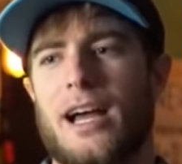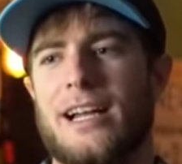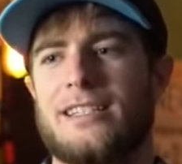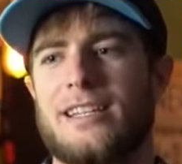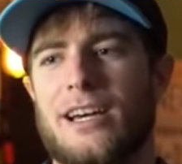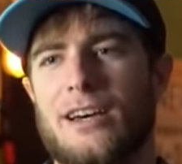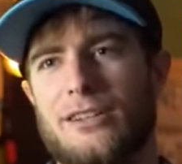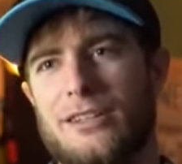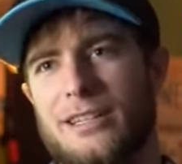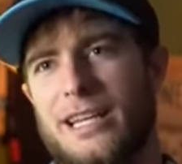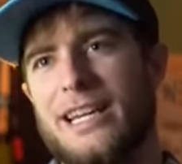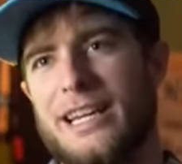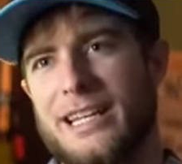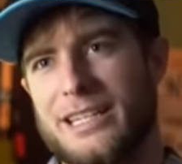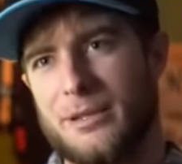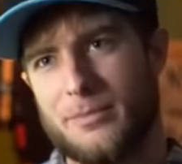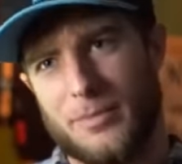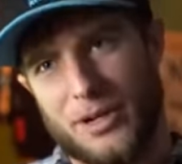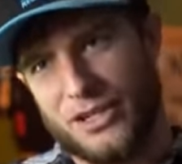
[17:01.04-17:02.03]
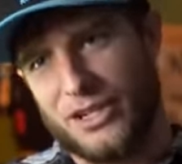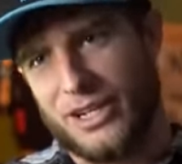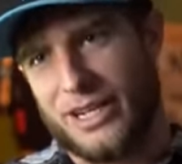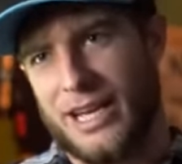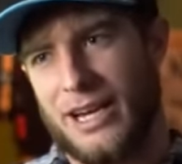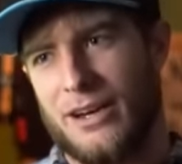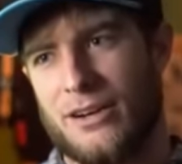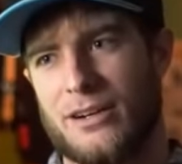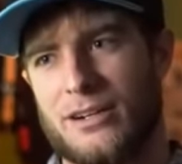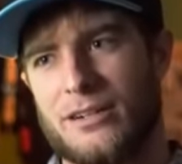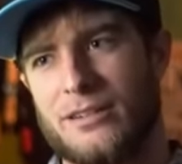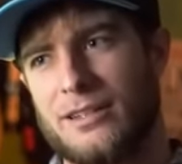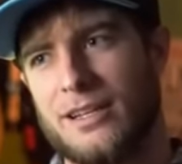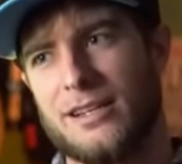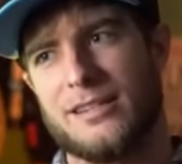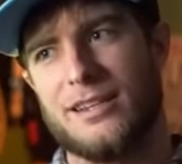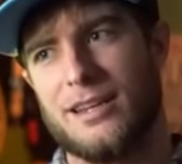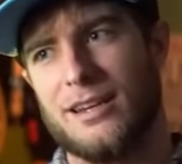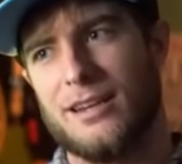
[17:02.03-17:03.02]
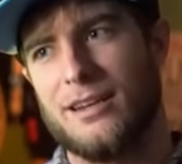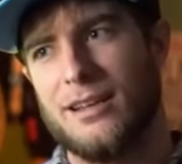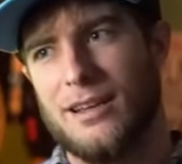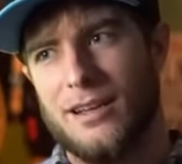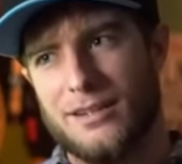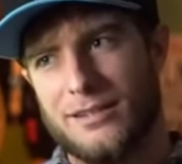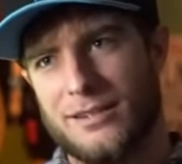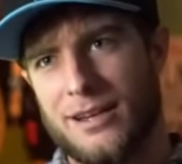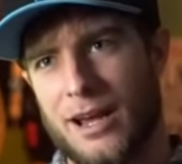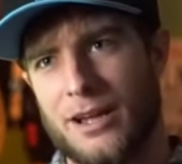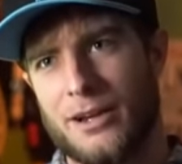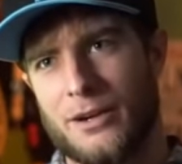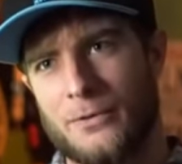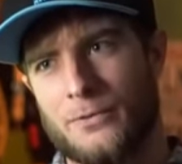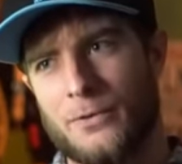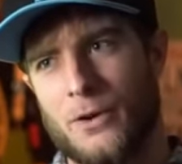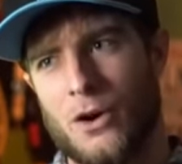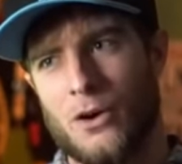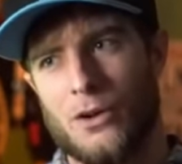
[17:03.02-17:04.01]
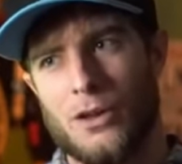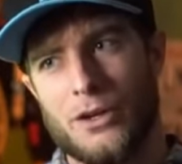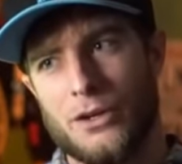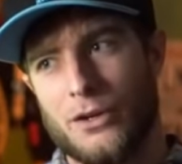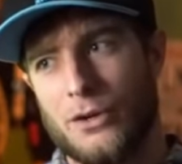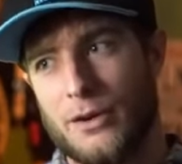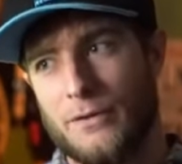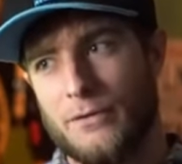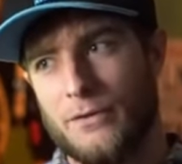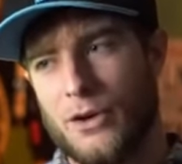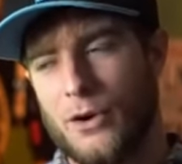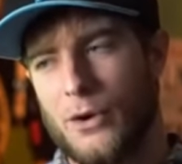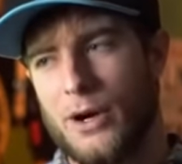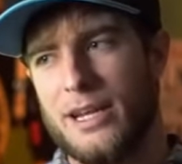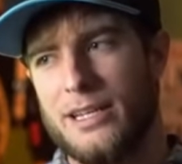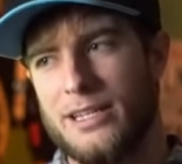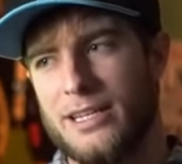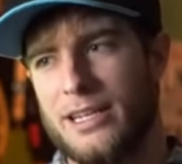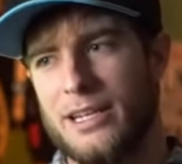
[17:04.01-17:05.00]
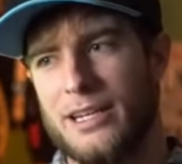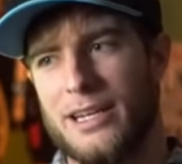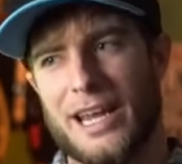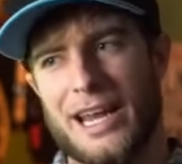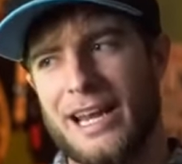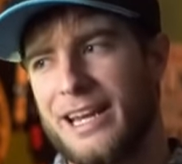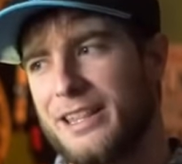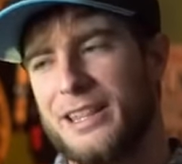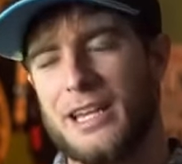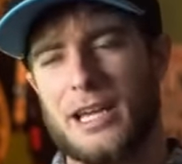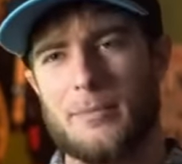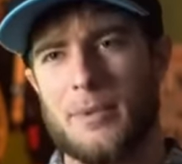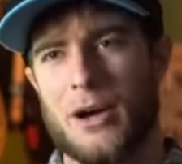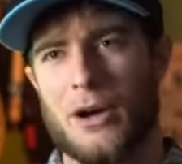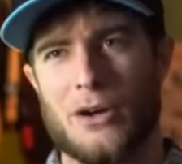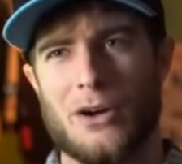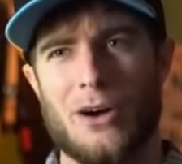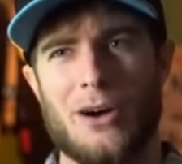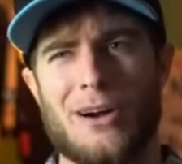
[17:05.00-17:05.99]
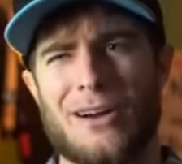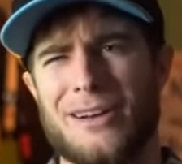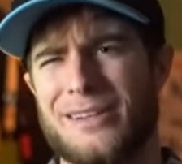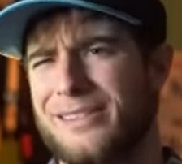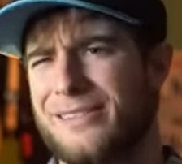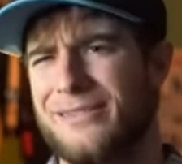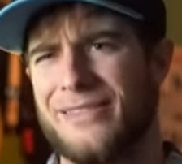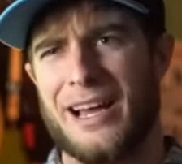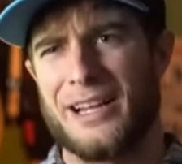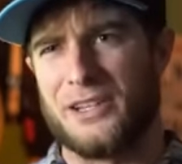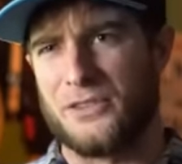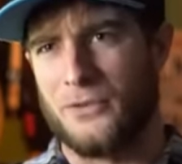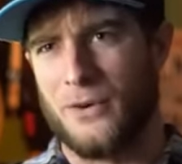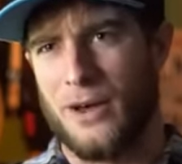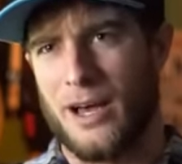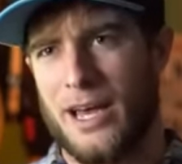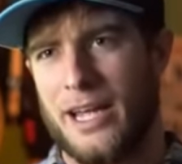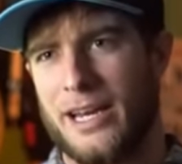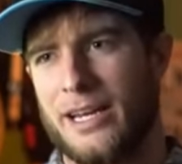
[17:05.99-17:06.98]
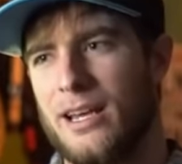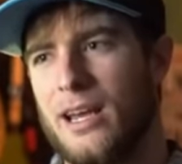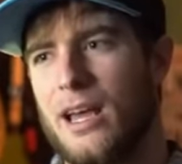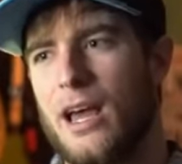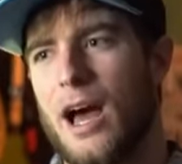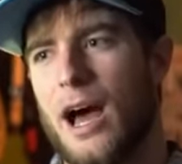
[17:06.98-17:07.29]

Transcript: I tell a lady at the budget counter, listen, it's not your fault. You have no idea anything about cars. That's fine.